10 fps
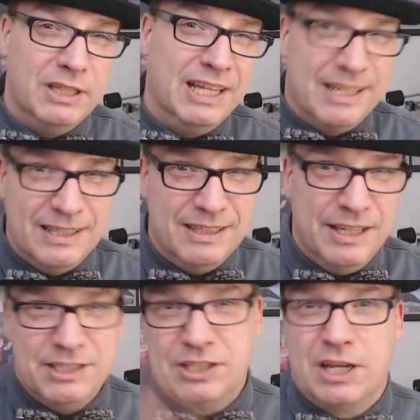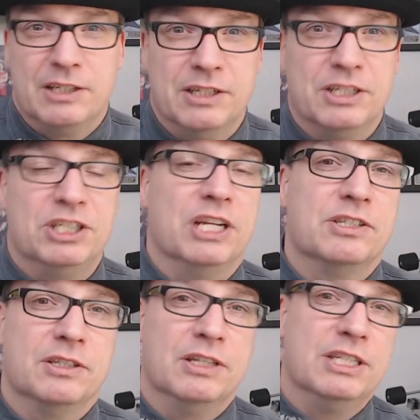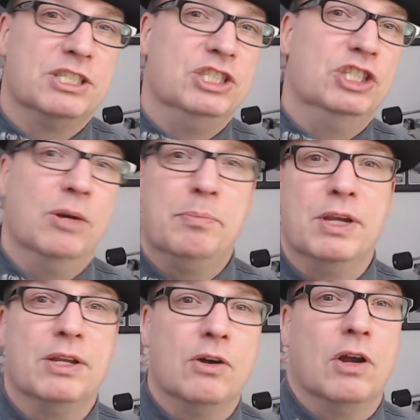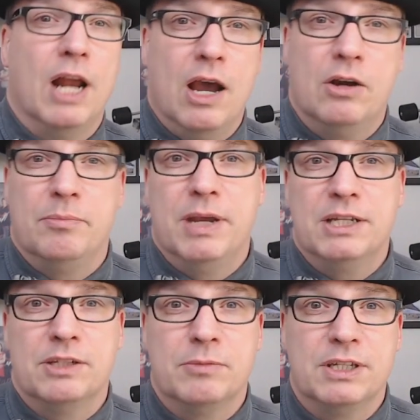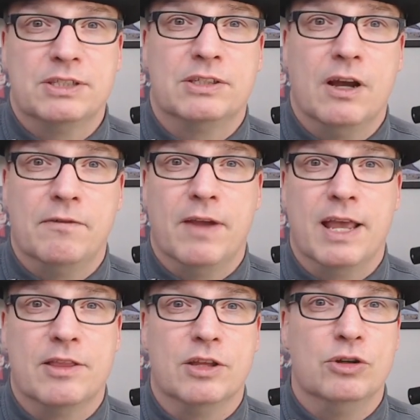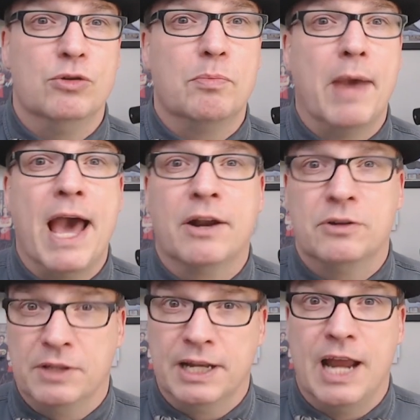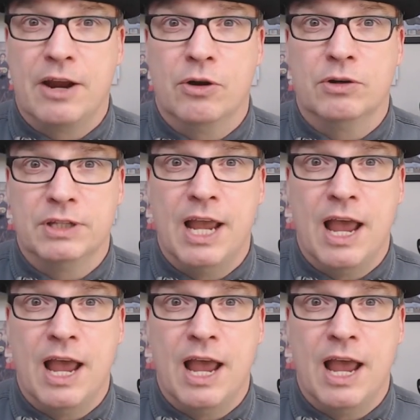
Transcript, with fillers: like, let's just cut to the chase. Let's jump in on how to make some of this stuff and the new pattern that I currently